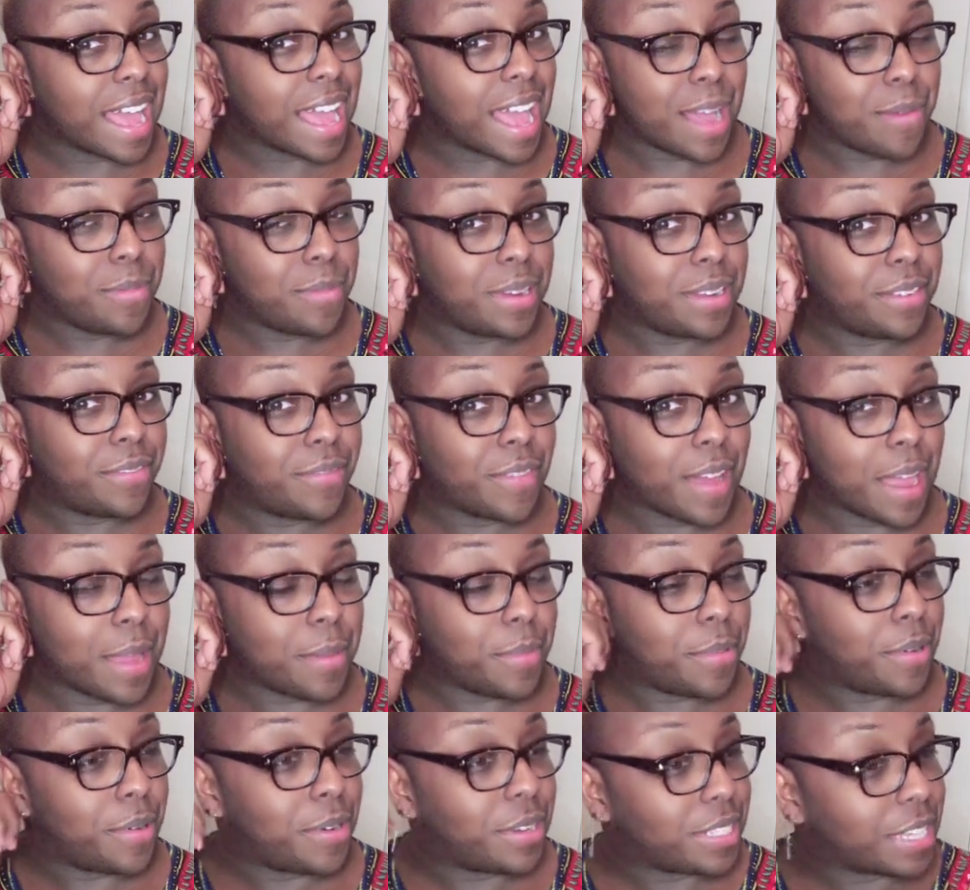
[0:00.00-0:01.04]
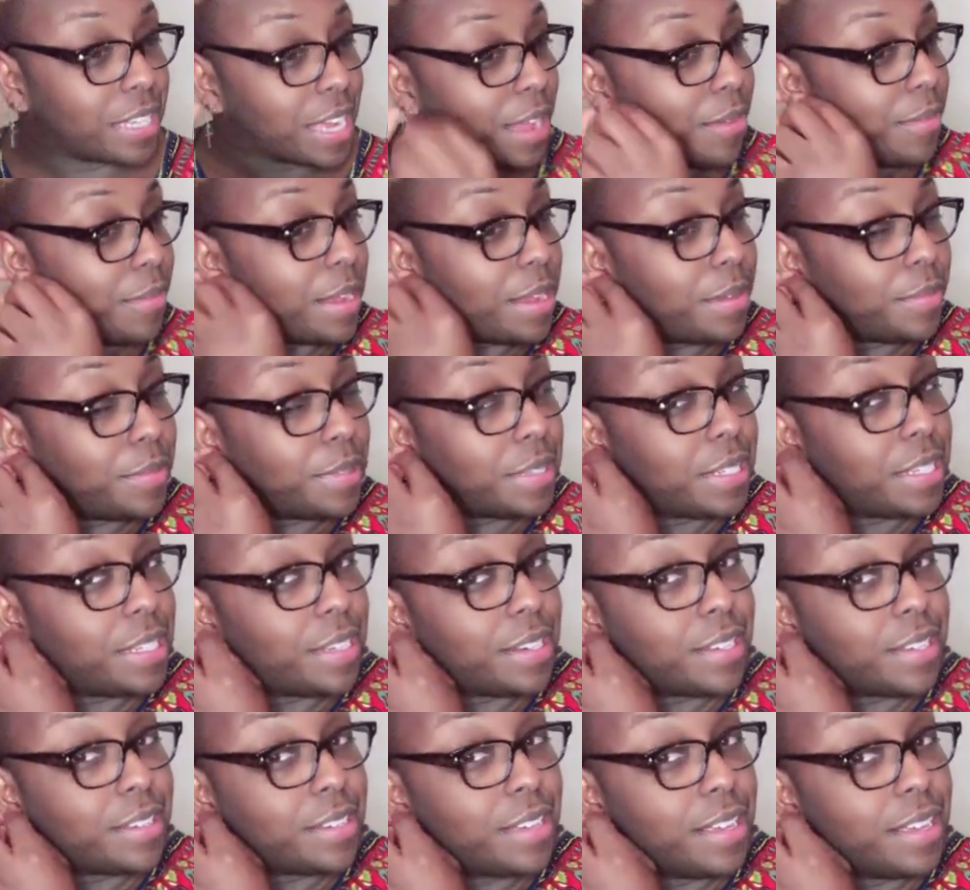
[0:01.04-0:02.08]
I wouldn't fight Porsha.
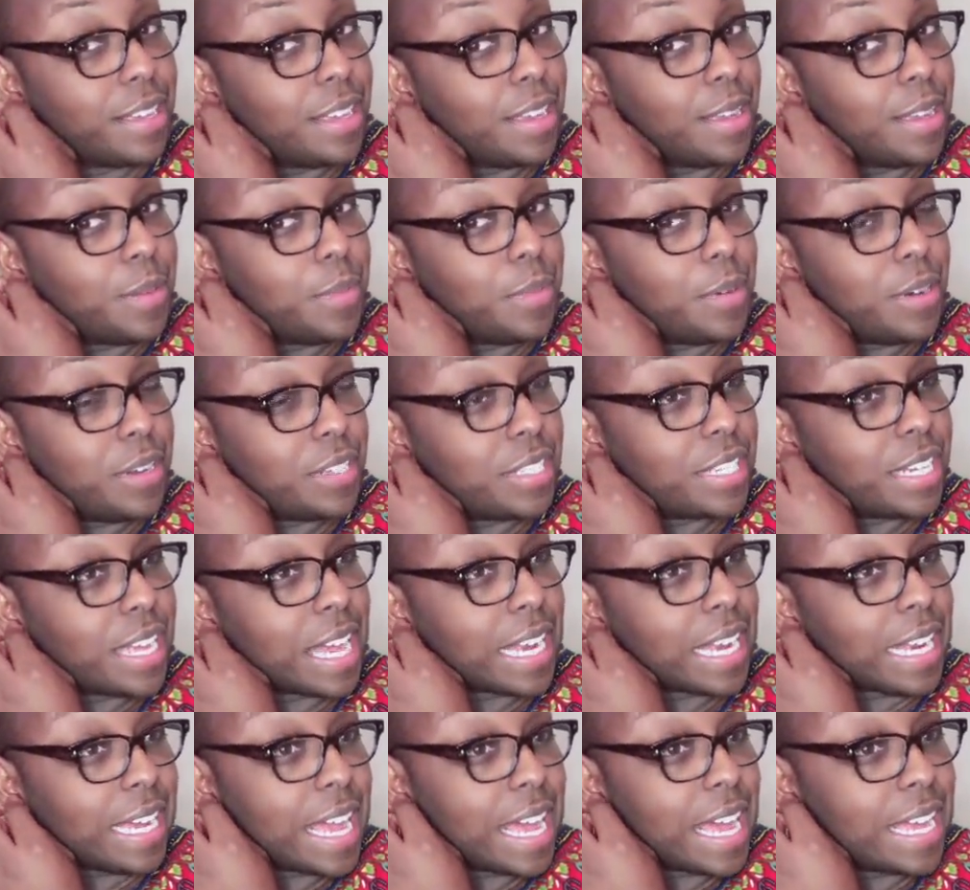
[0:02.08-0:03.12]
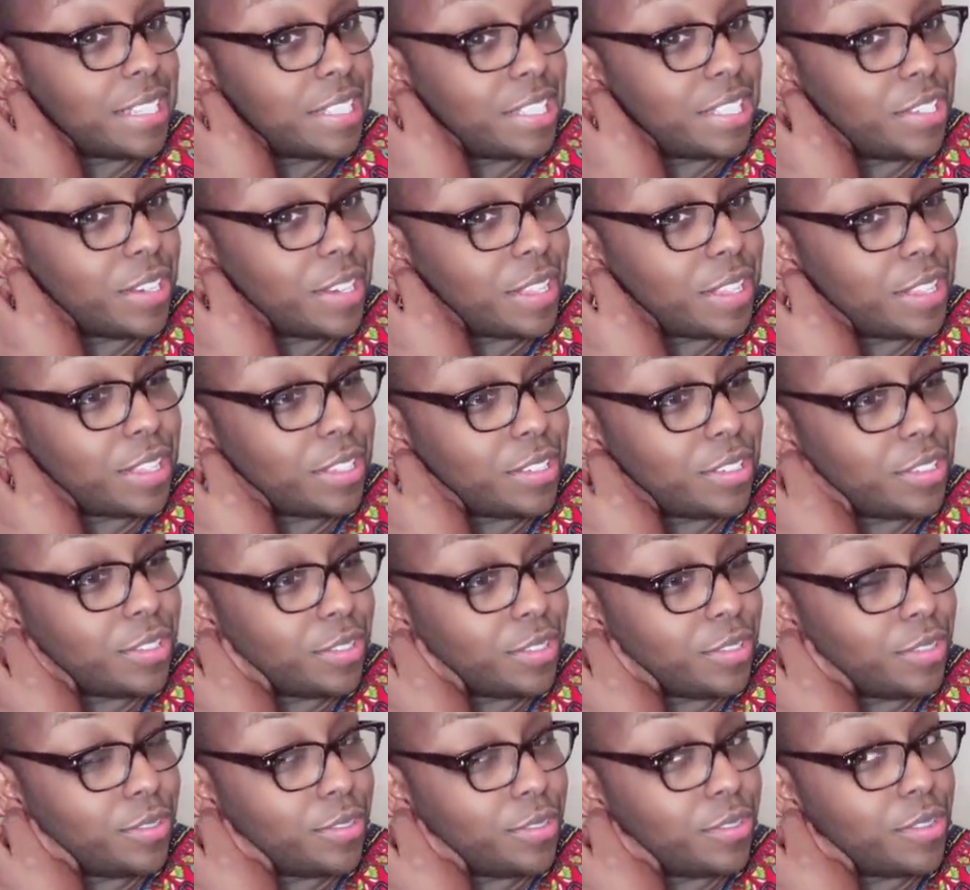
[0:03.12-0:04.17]
Porsha got the kind of strength that
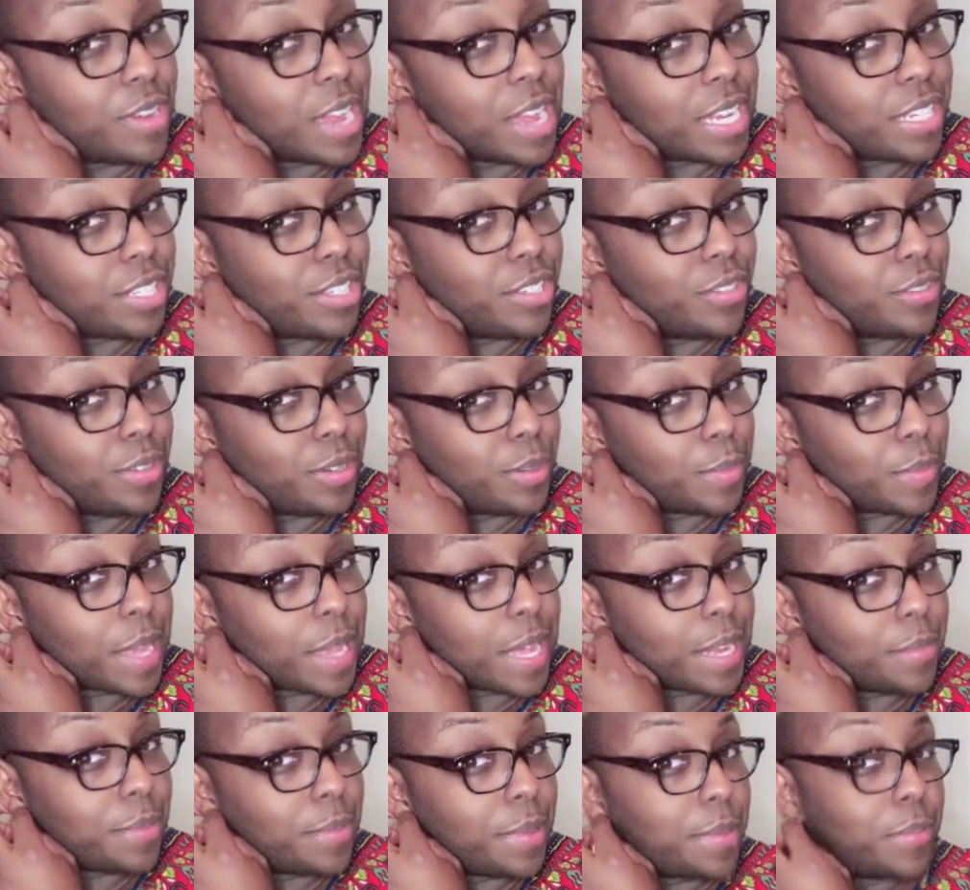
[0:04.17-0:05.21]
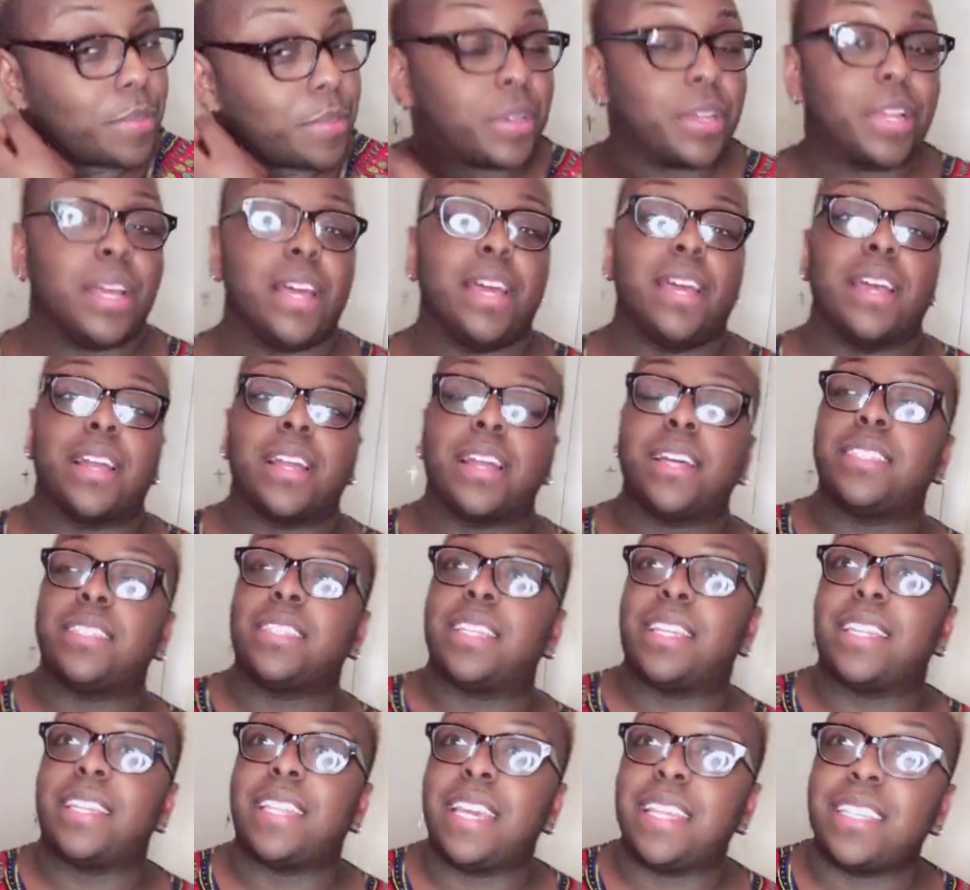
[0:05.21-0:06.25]
you got to shoot them kind of people,
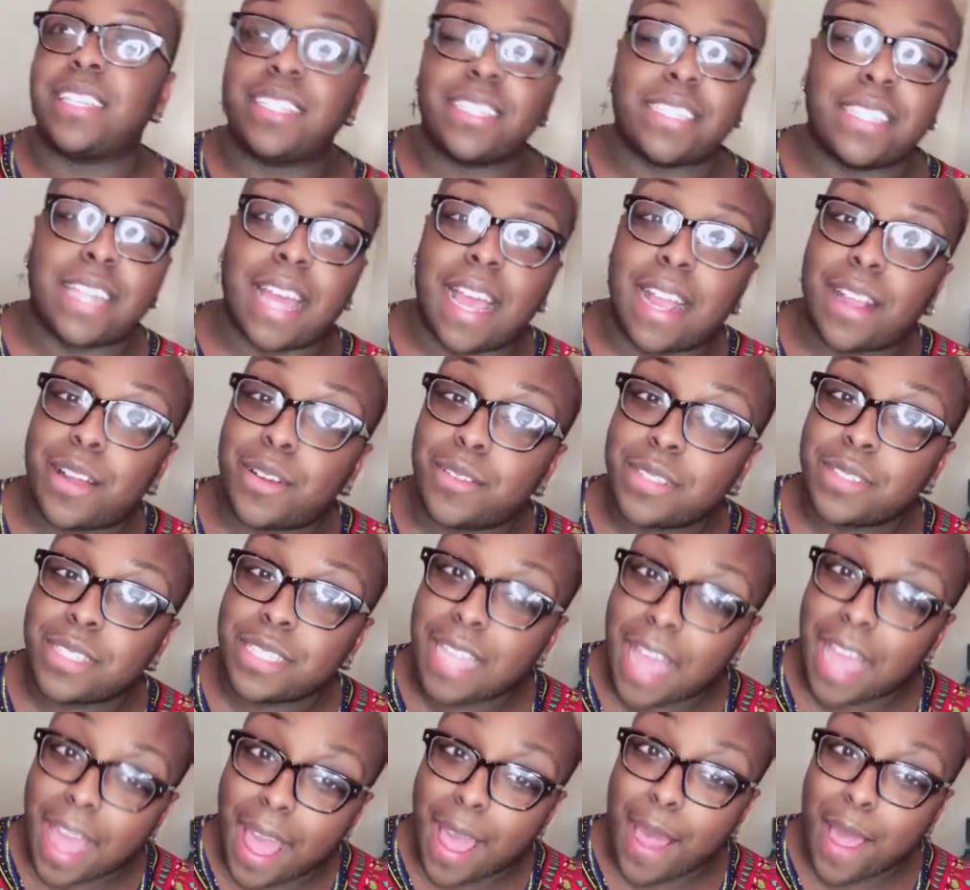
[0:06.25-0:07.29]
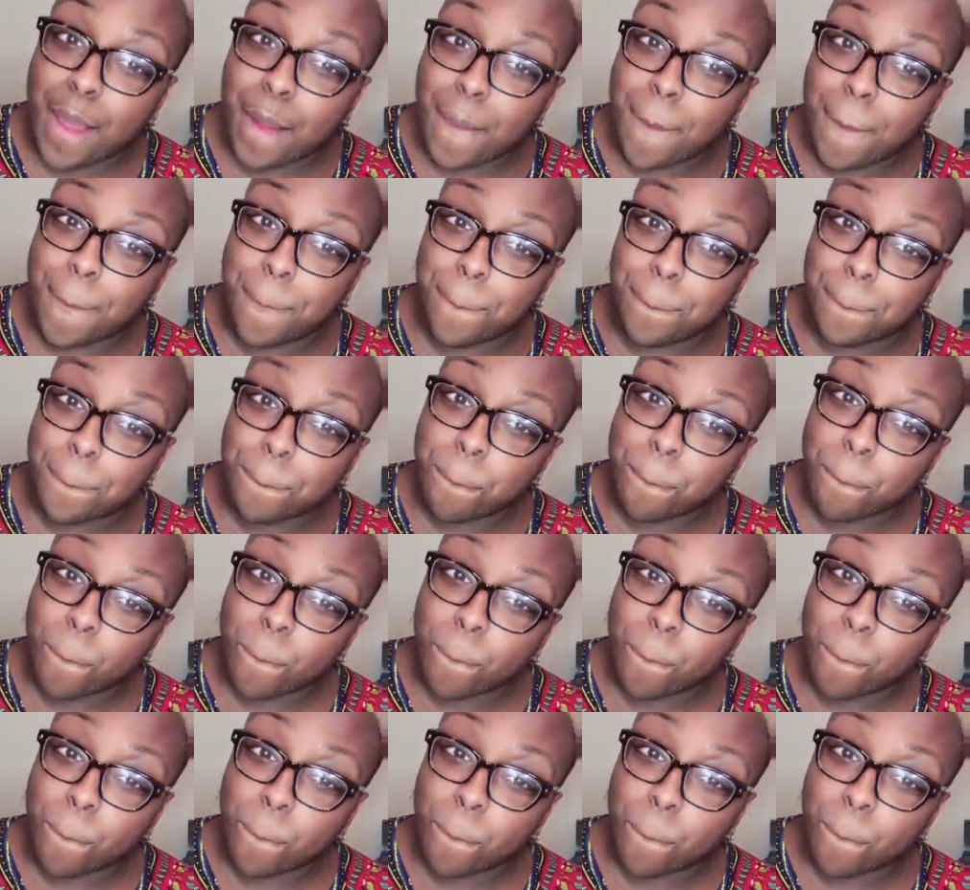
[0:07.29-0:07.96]
because they just not going to stop.